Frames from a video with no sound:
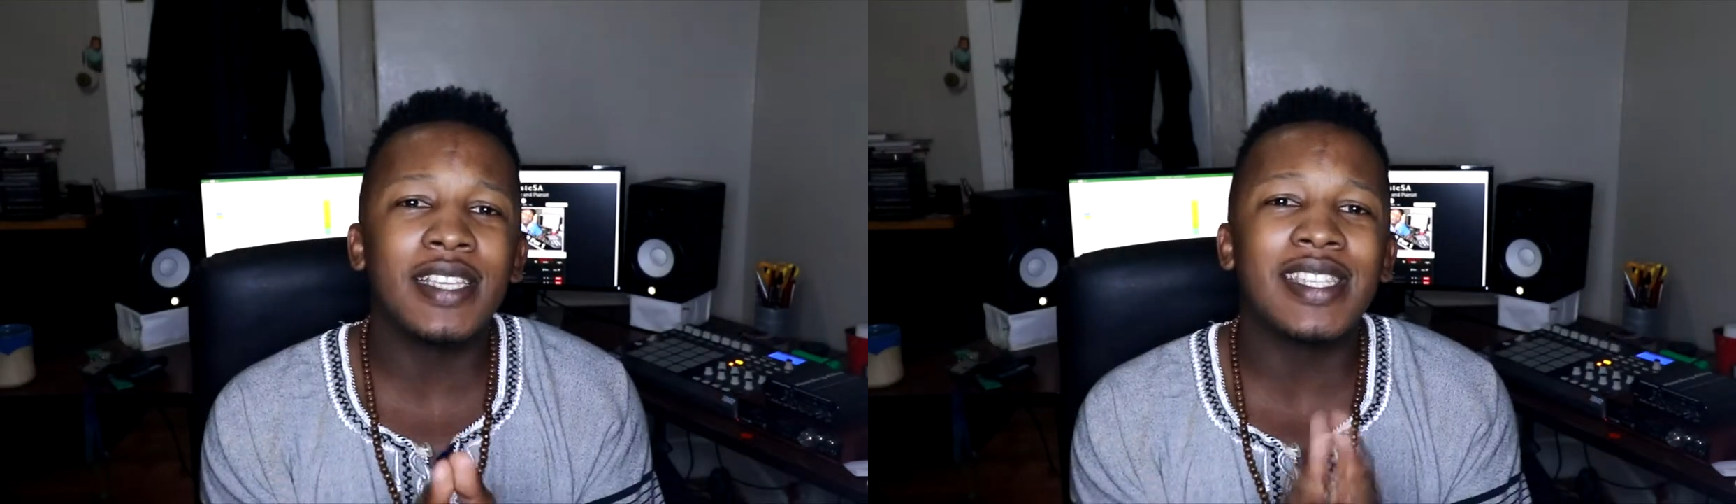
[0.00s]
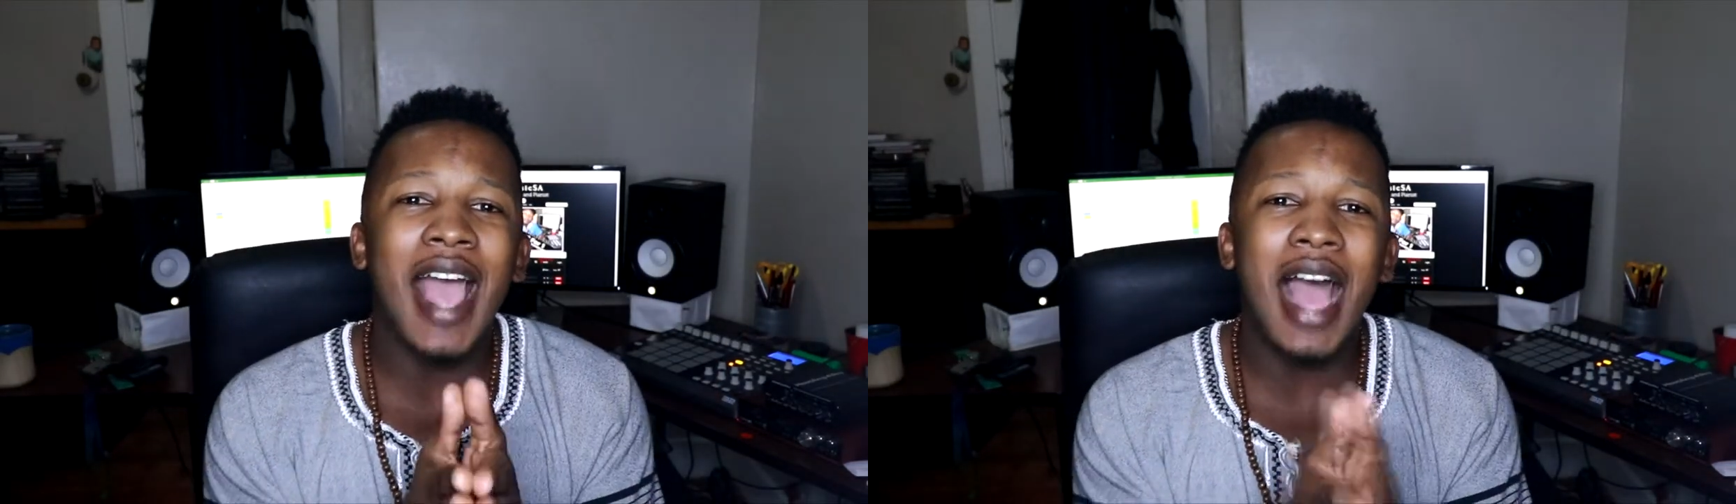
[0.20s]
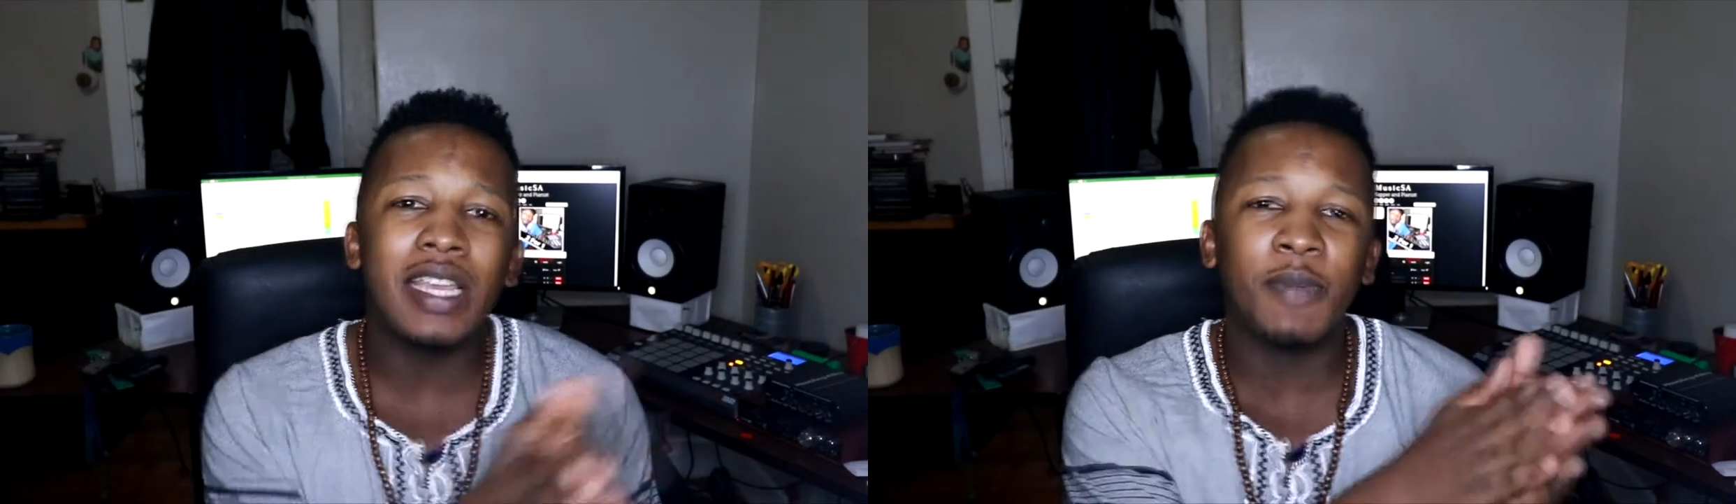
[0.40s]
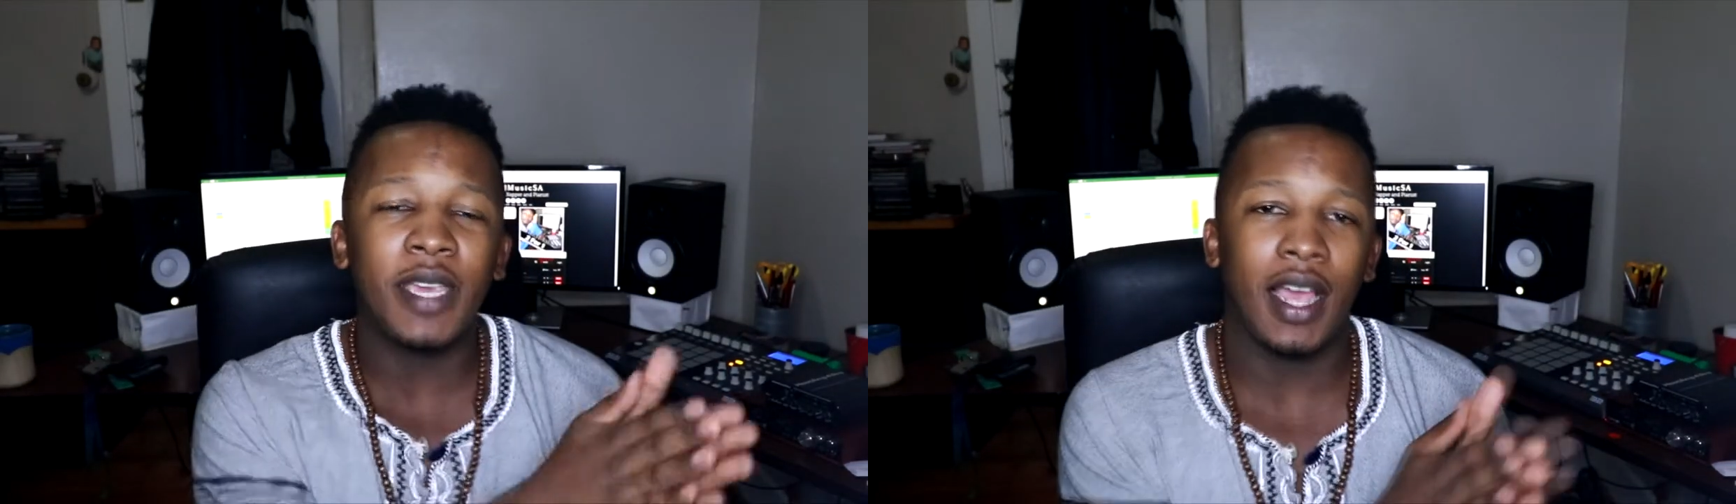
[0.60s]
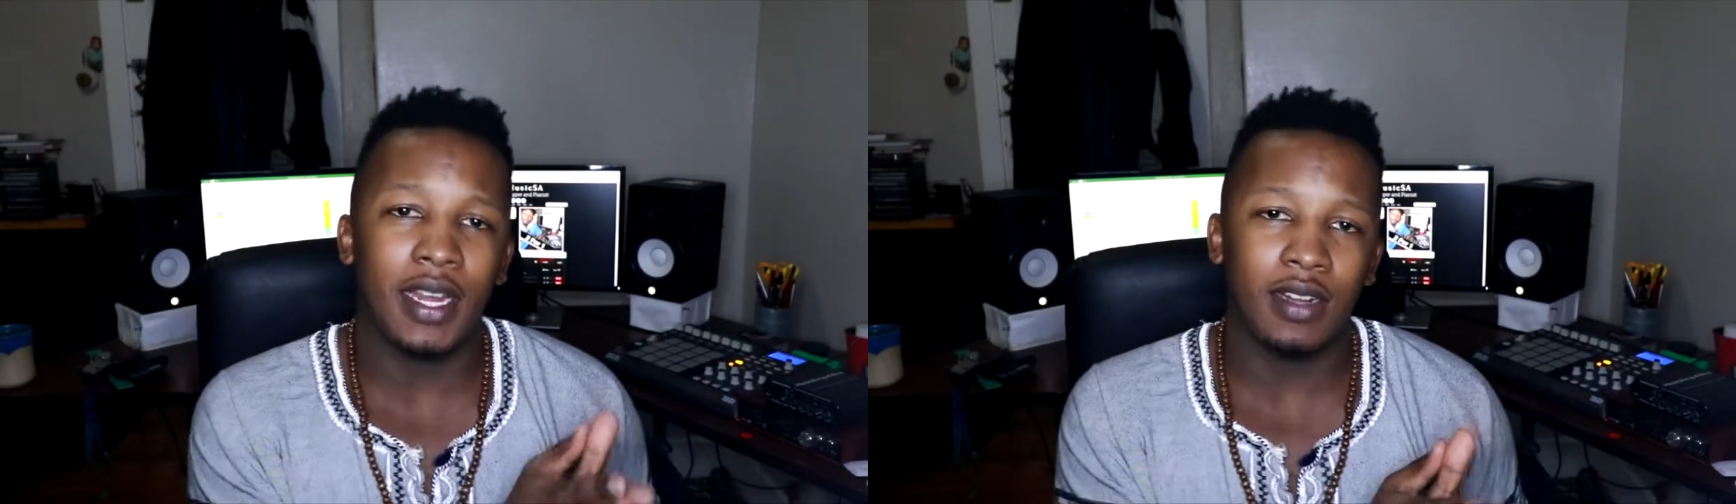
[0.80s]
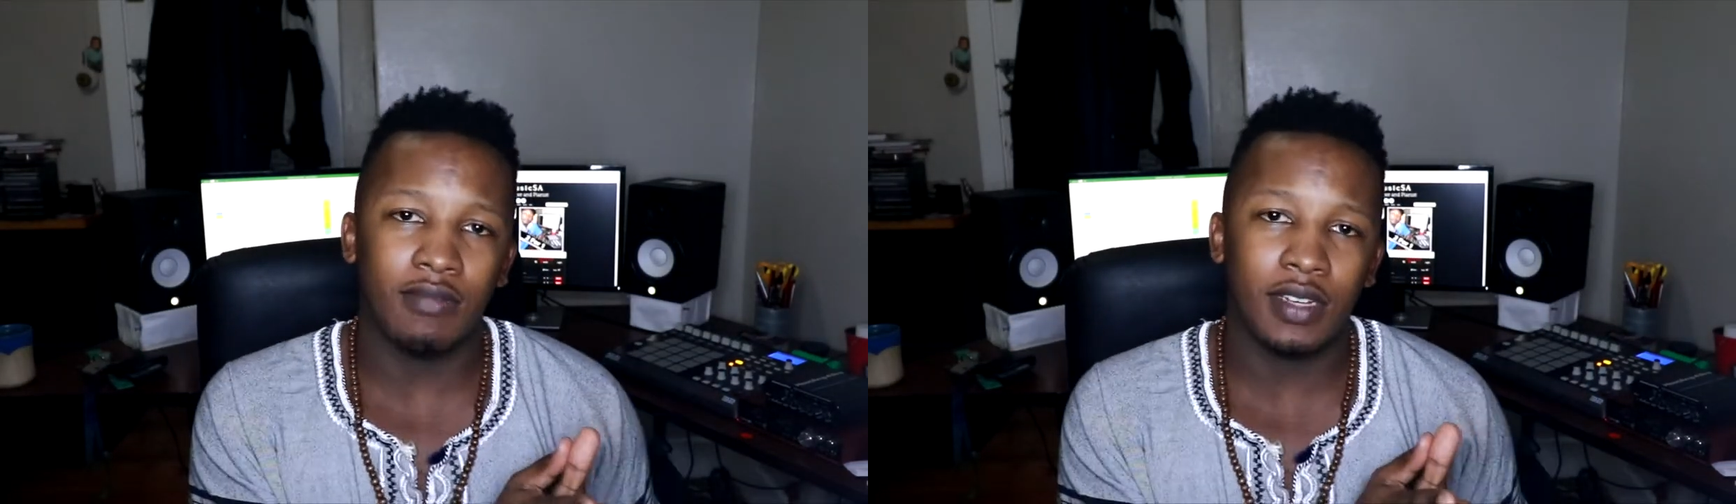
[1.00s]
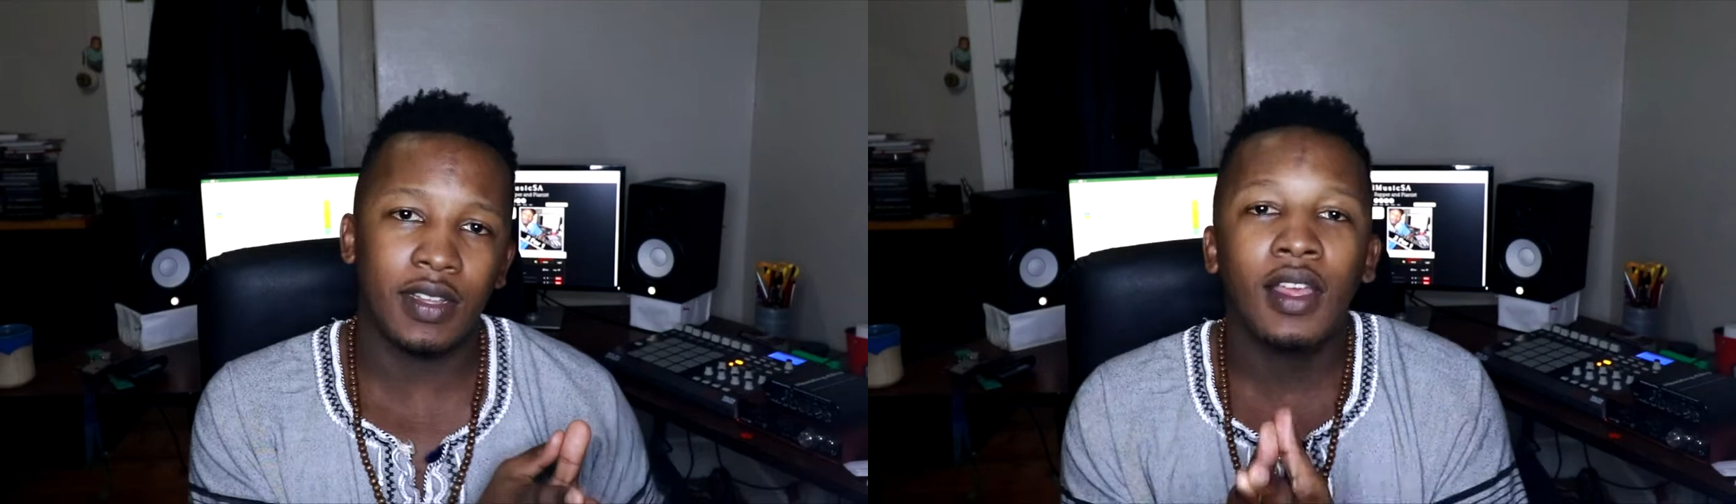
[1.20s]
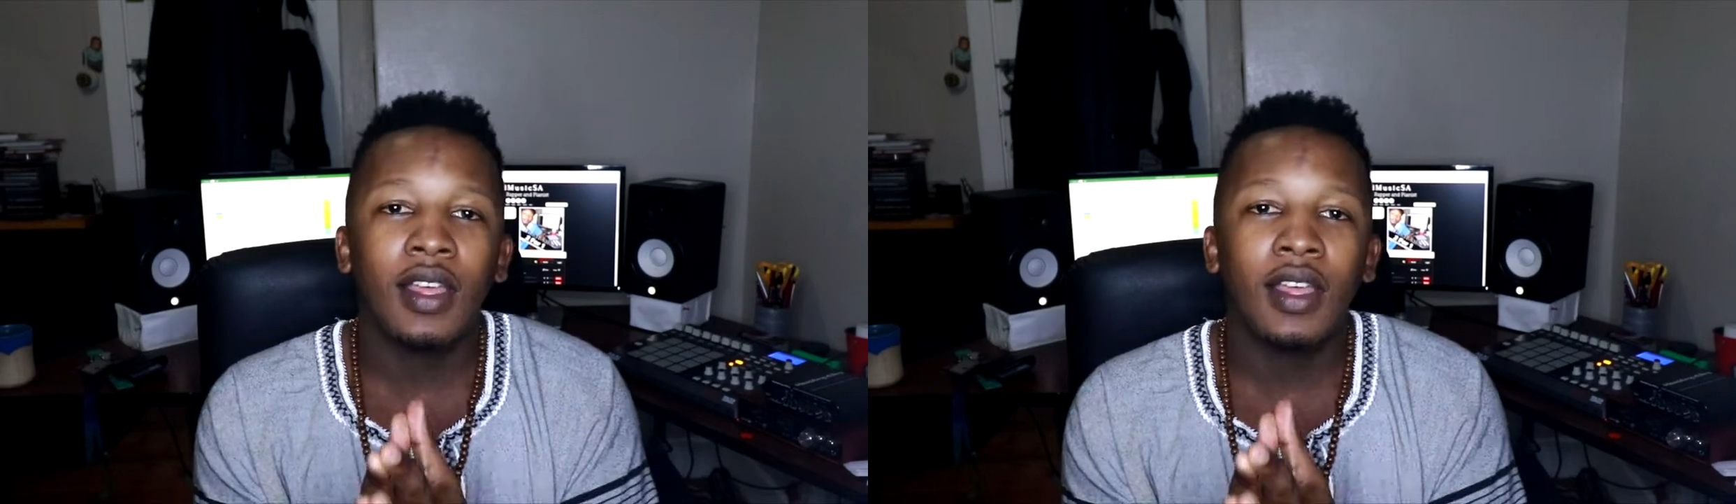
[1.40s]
is the IPI number.